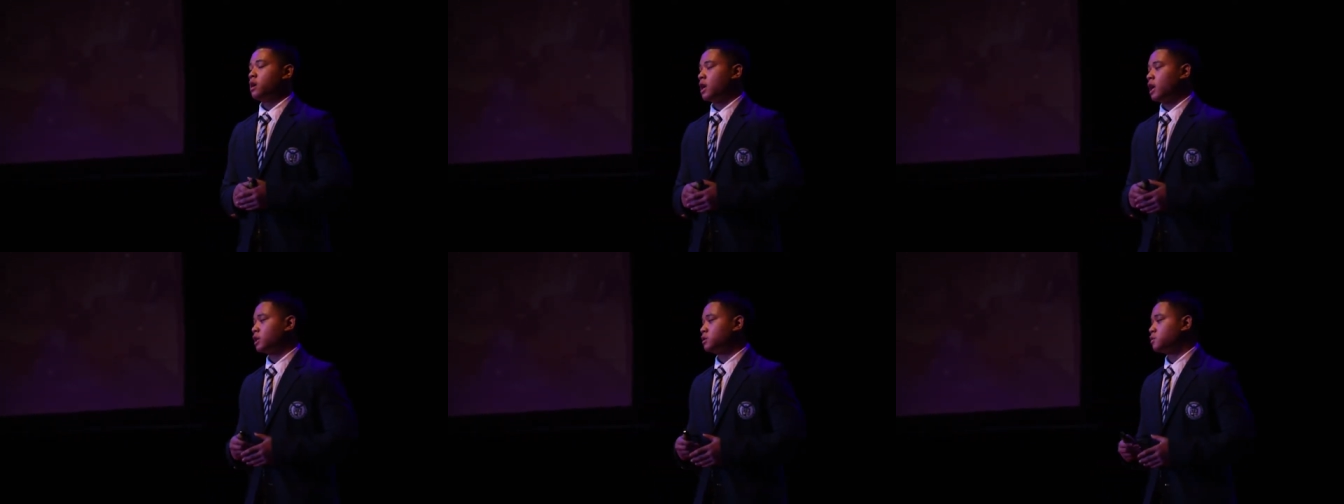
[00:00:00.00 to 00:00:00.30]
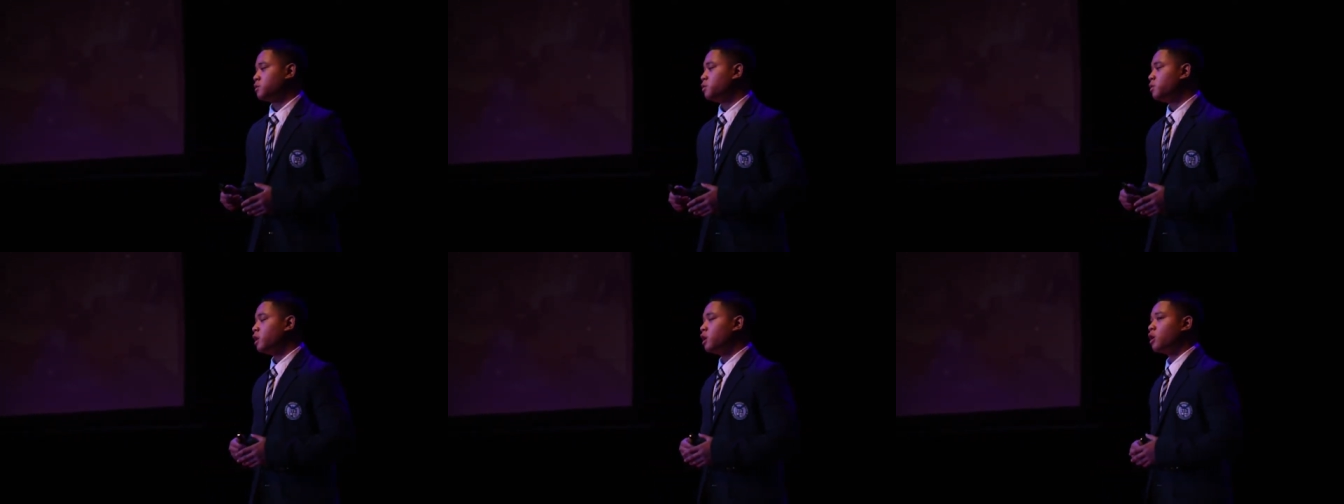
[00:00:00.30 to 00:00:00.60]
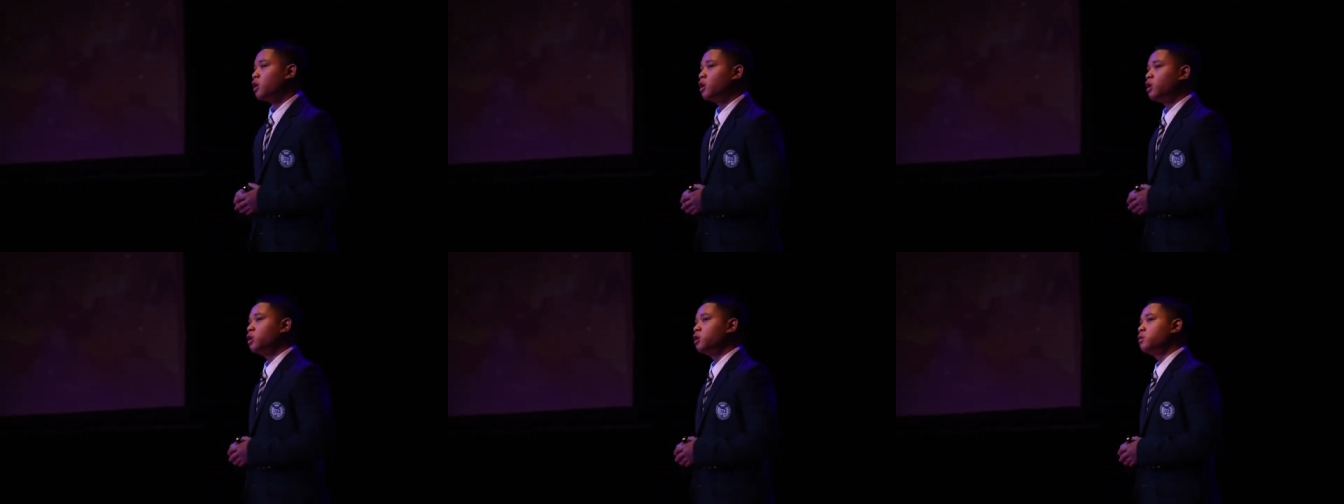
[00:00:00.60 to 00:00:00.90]
As we went
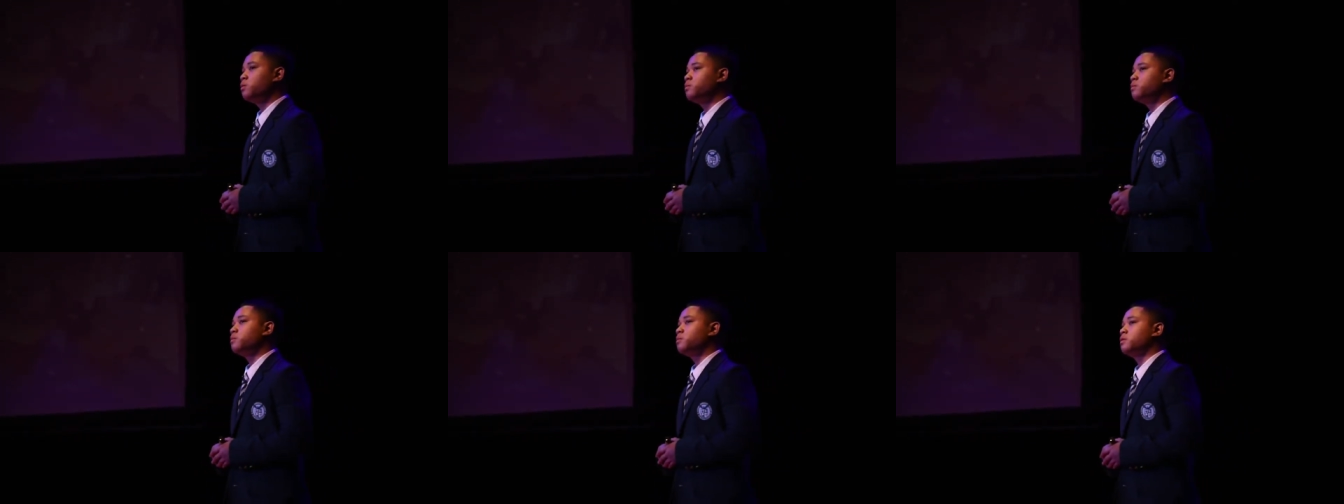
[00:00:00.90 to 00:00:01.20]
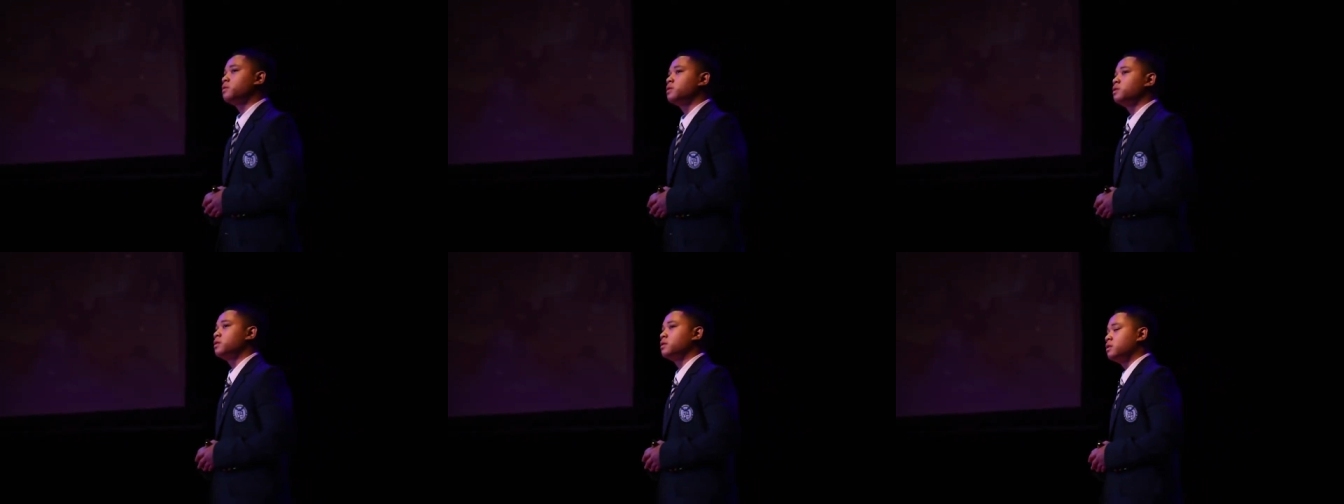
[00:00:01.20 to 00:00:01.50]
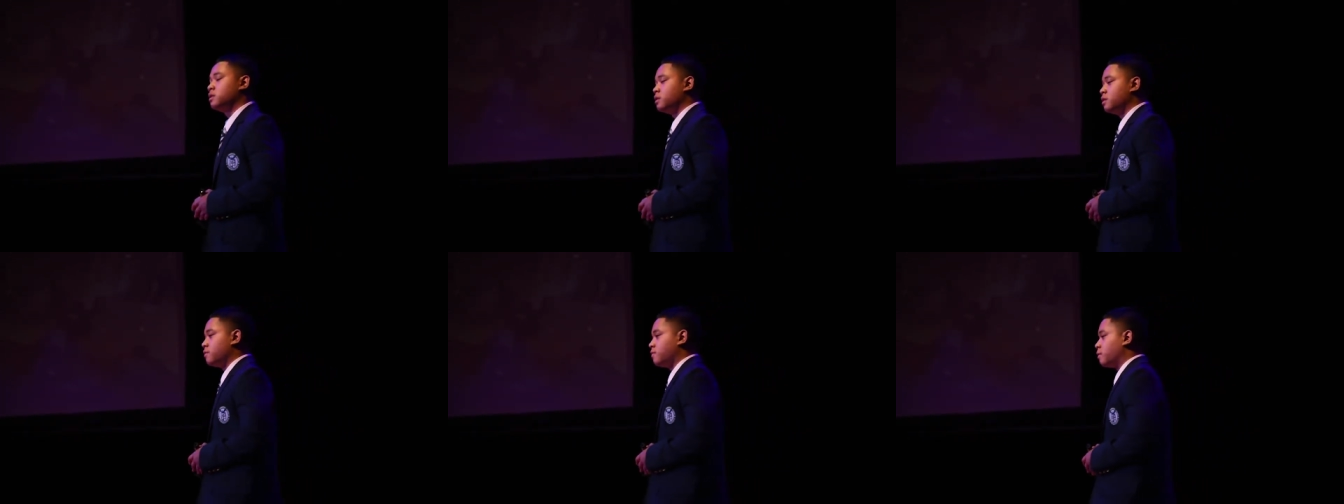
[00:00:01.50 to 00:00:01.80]
home,
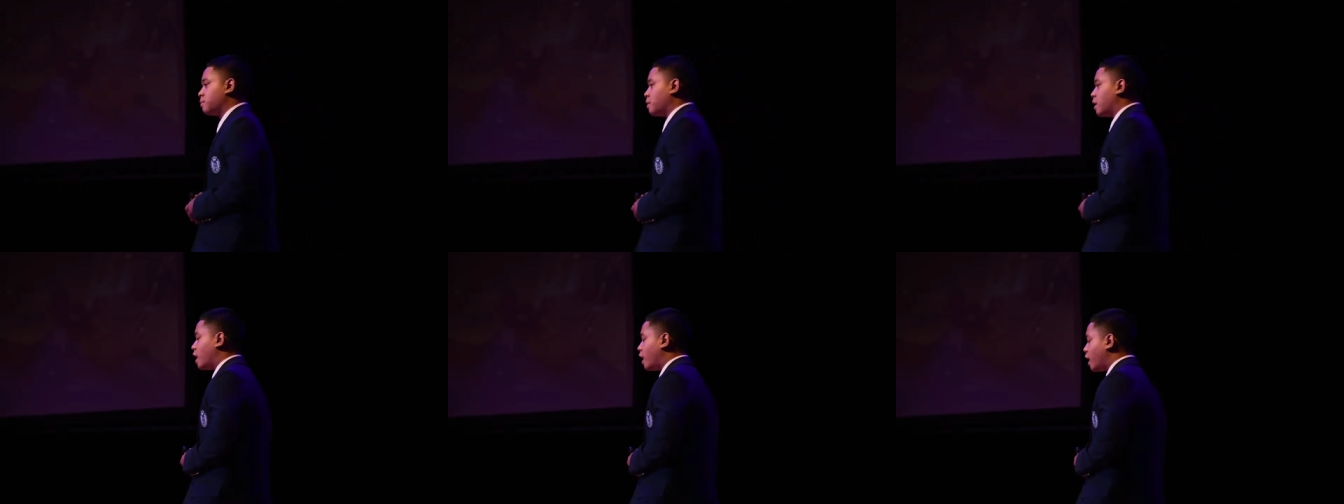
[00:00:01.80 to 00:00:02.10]
from the